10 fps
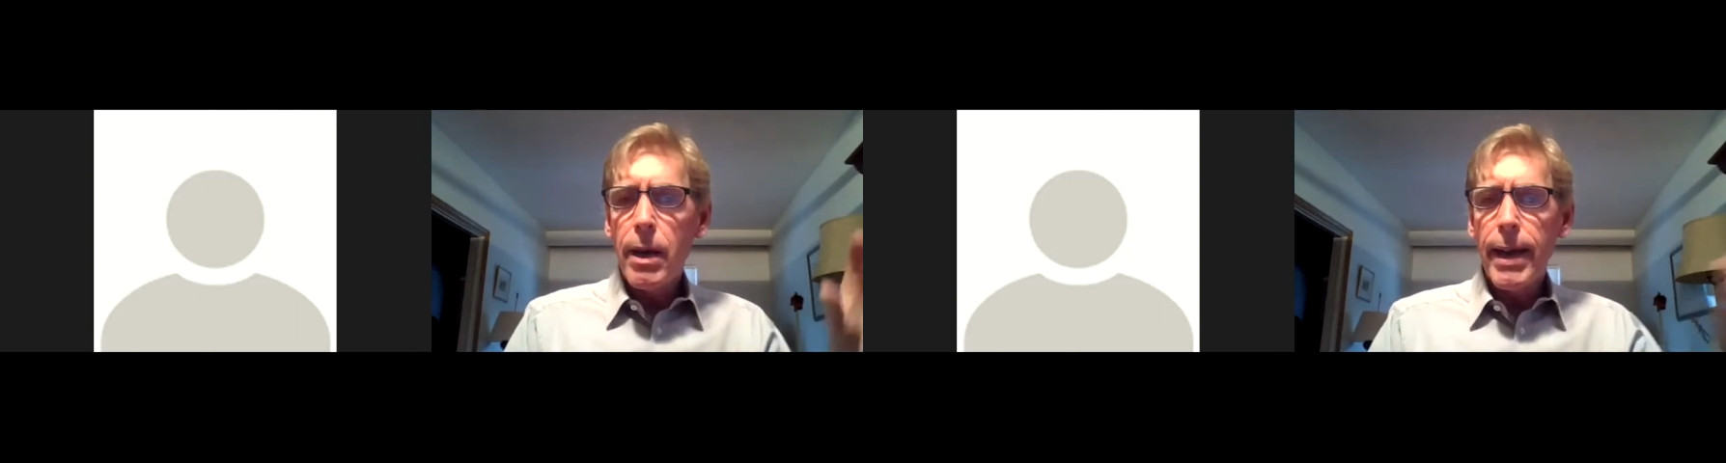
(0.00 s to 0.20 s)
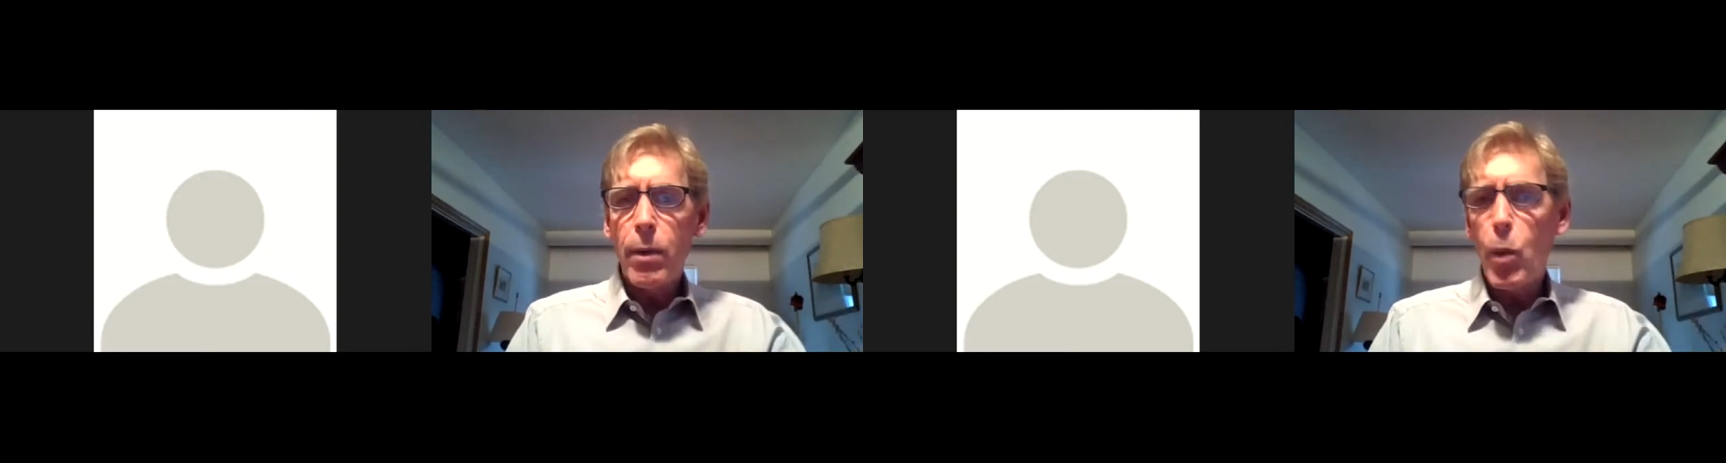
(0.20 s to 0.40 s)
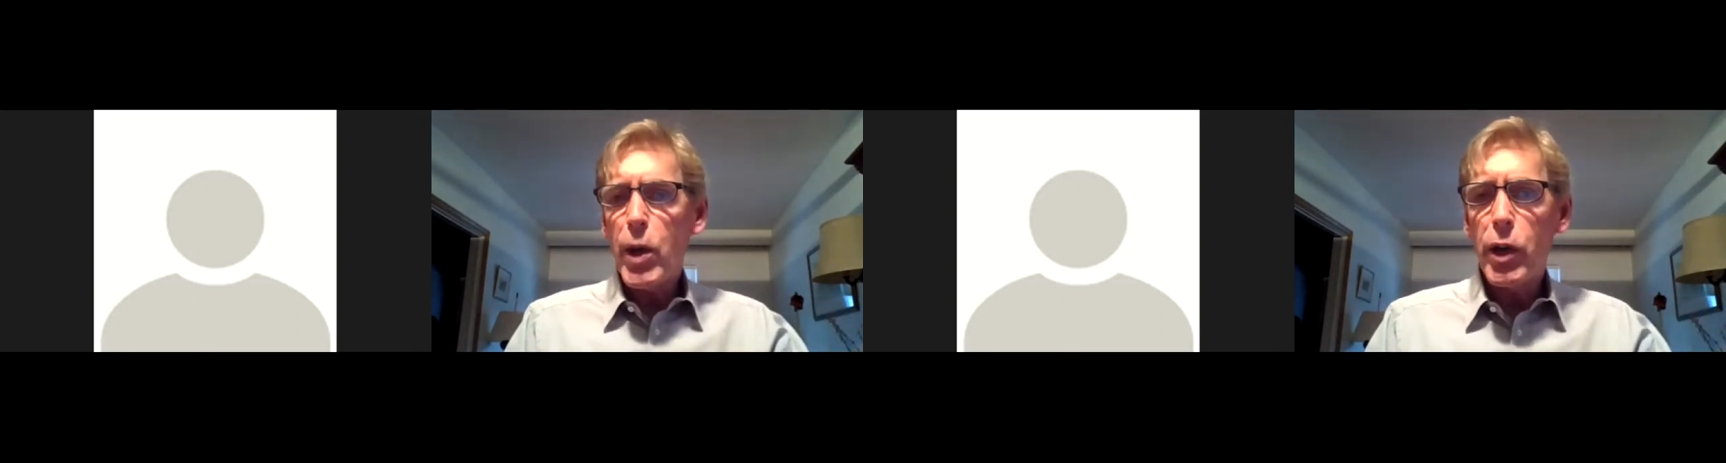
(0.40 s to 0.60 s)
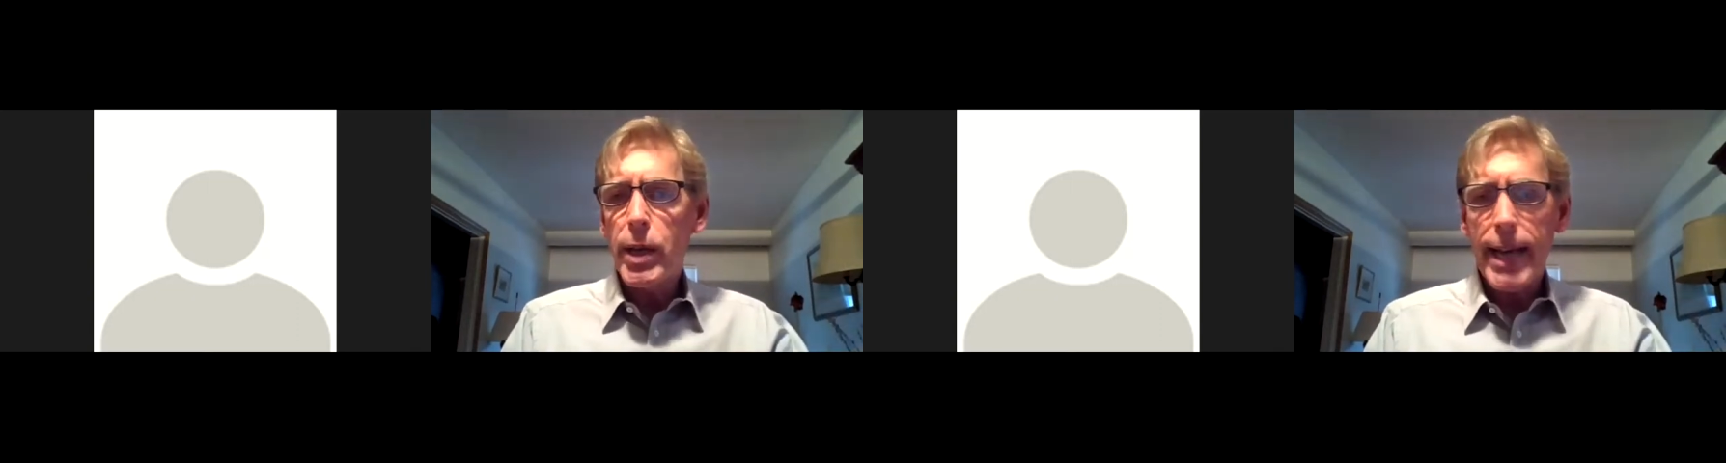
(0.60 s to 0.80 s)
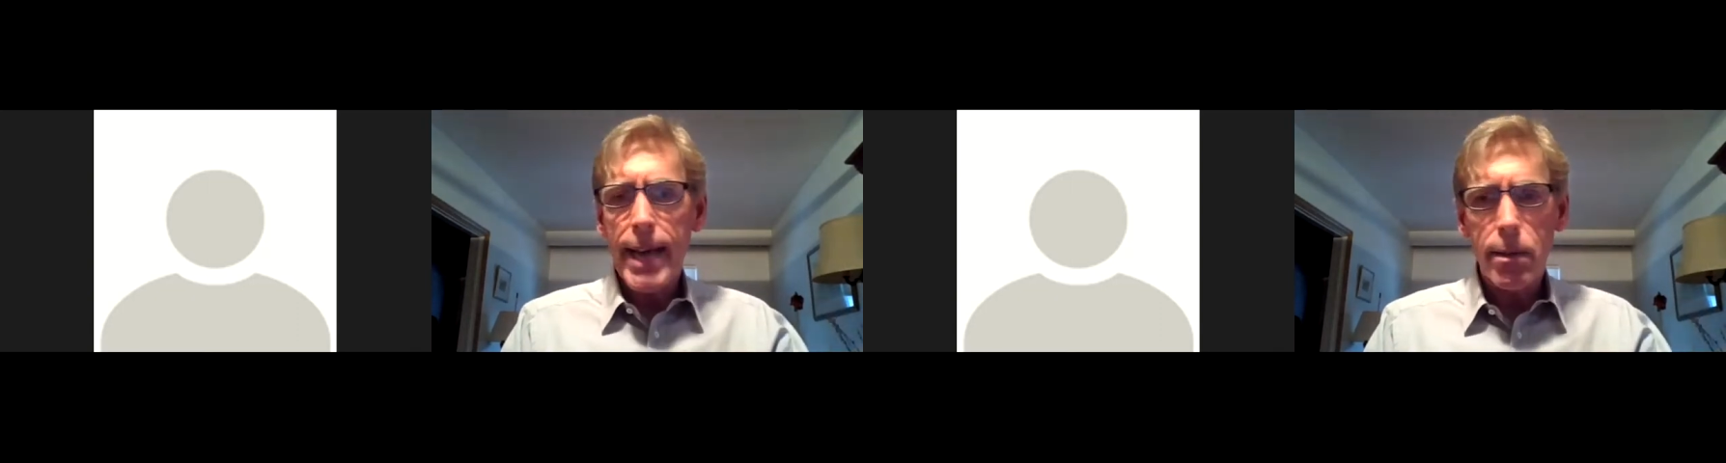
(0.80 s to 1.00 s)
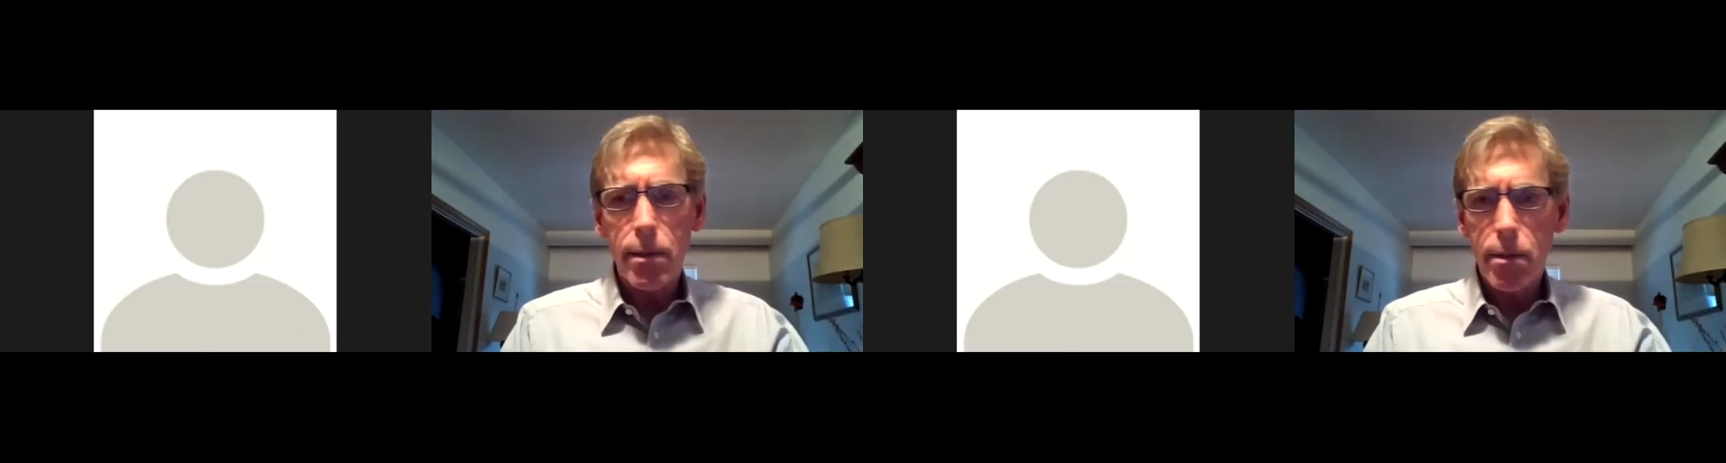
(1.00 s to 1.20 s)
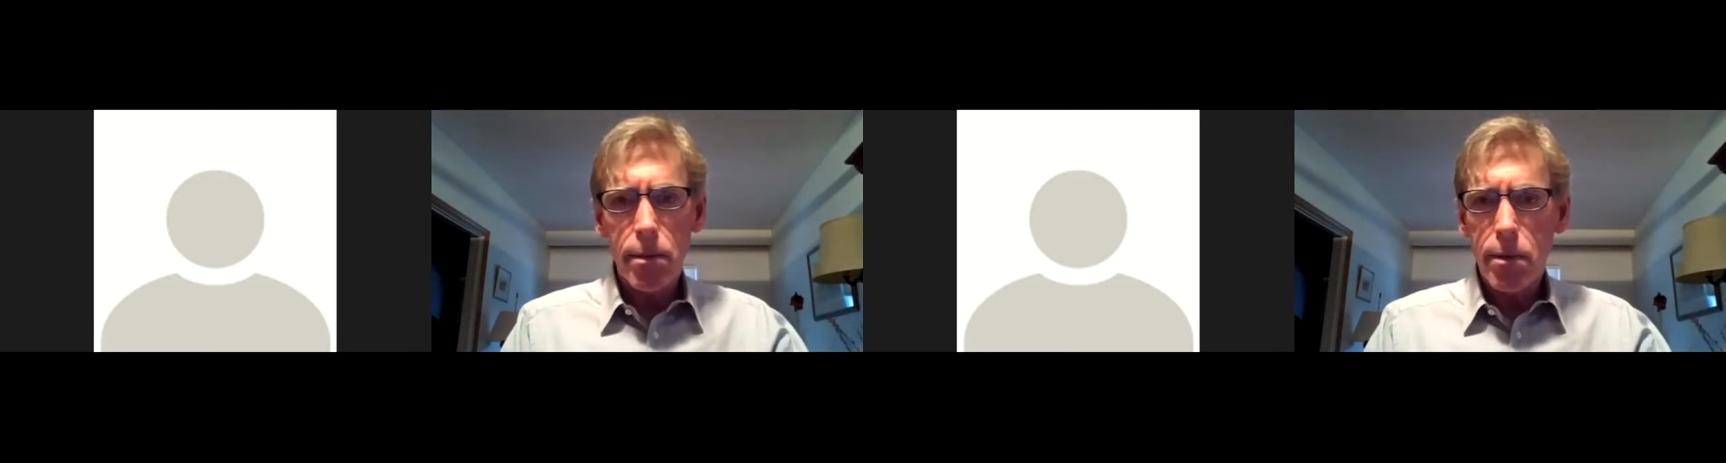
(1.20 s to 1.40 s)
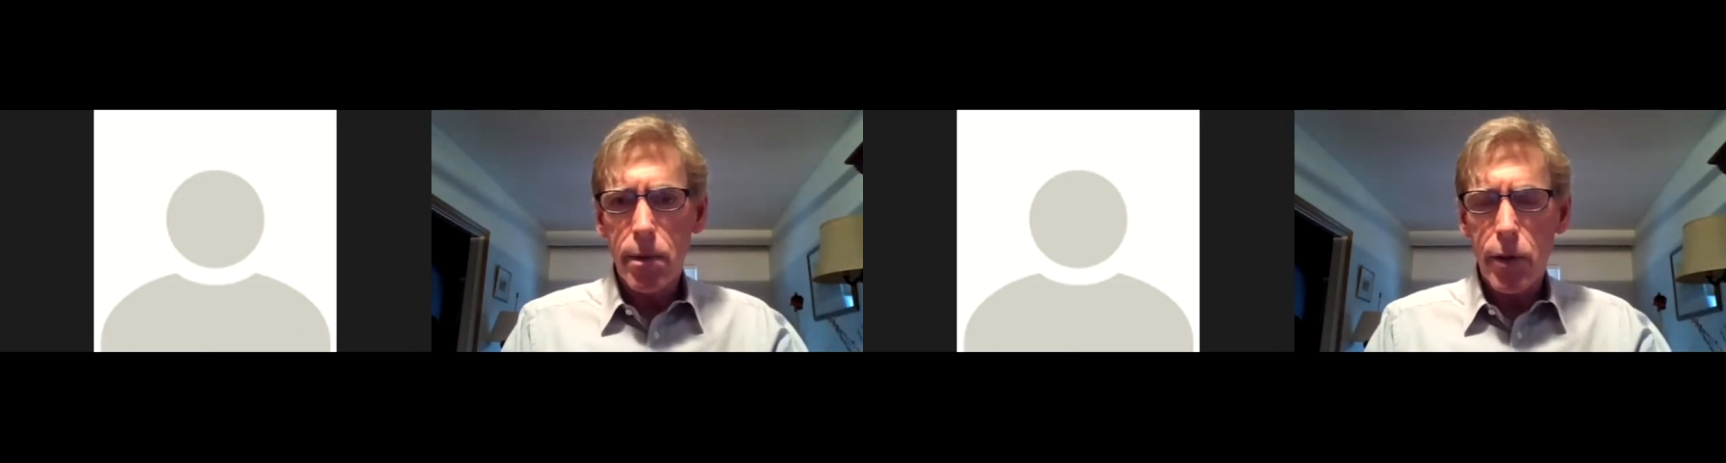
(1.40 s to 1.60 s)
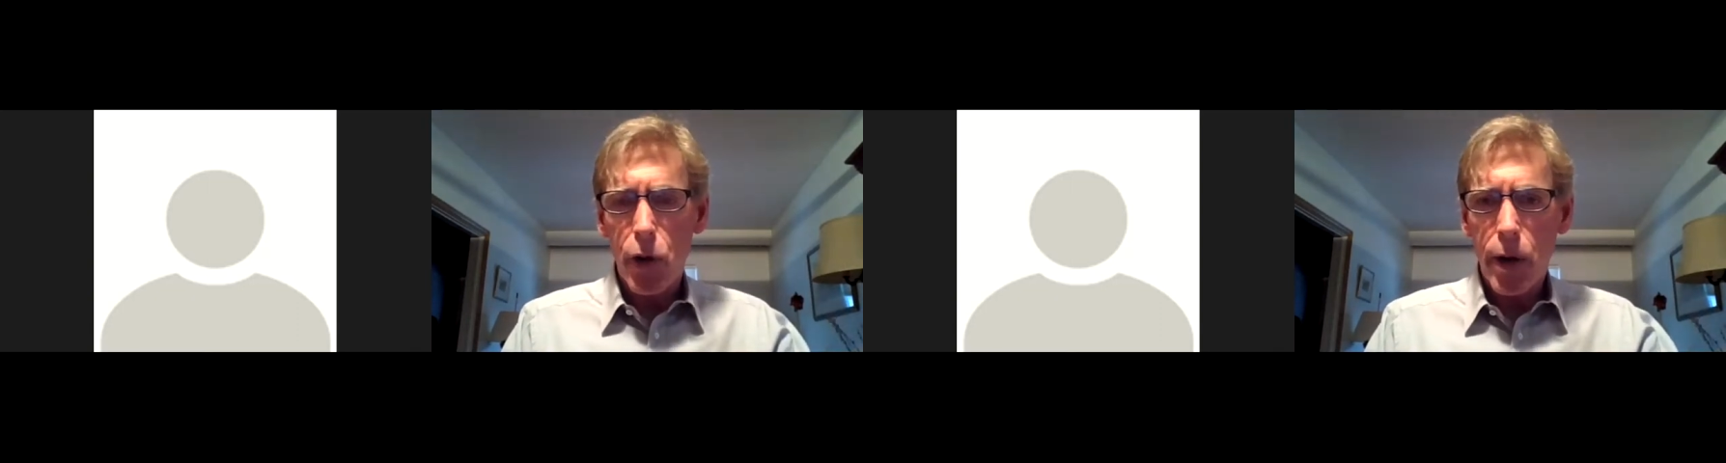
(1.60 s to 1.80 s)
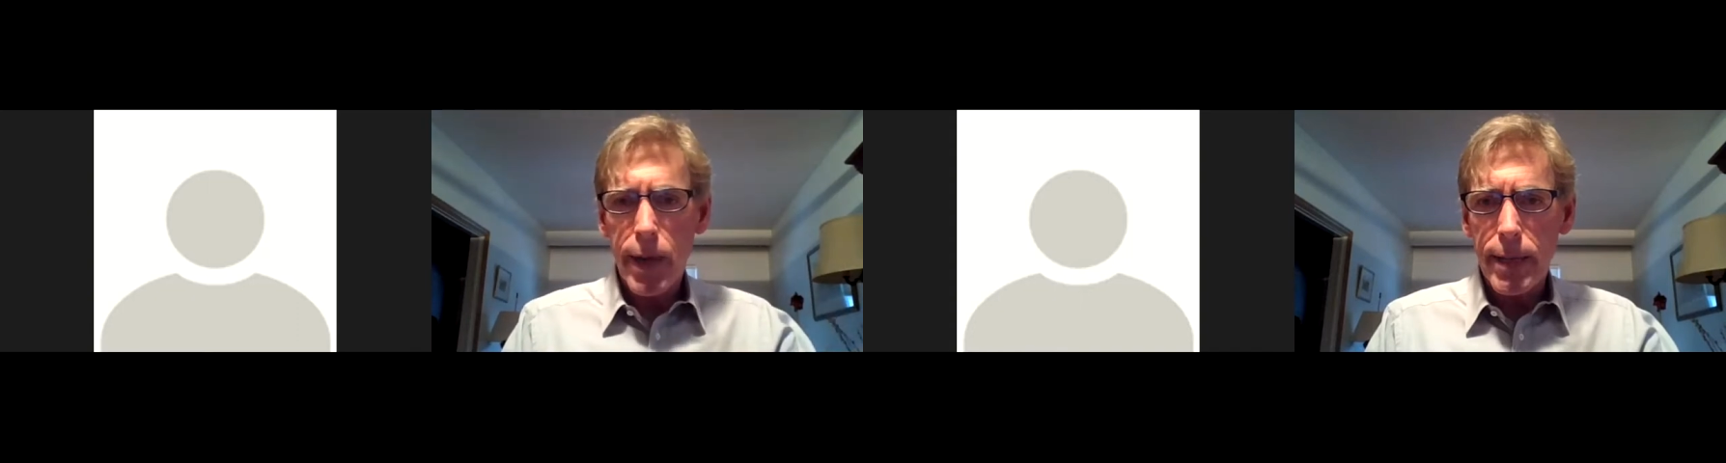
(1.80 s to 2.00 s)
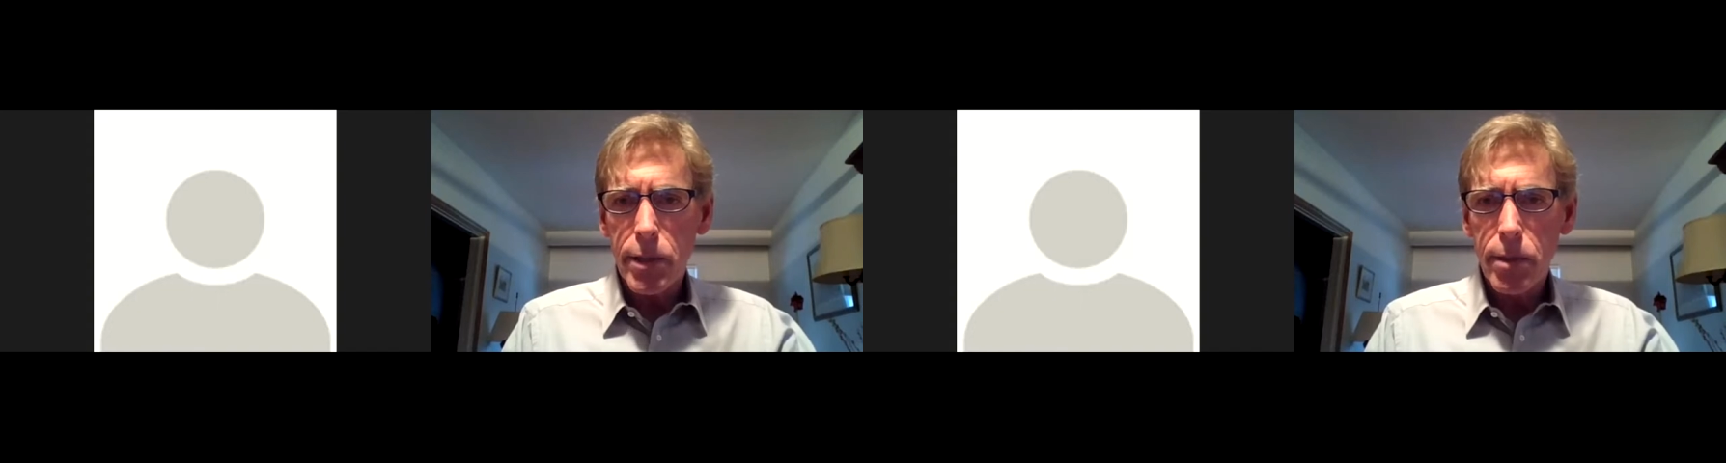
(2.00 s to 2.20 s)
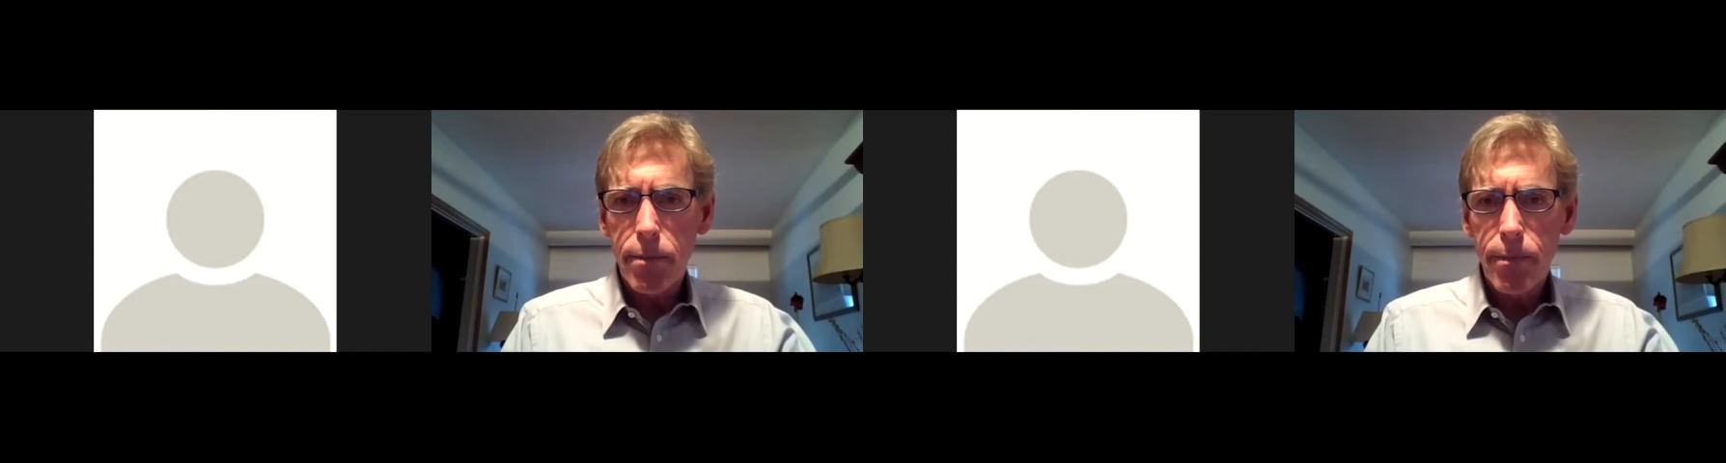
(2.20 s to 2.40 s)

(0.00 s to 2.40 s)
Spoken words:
And we couldn't get the Hurricanes.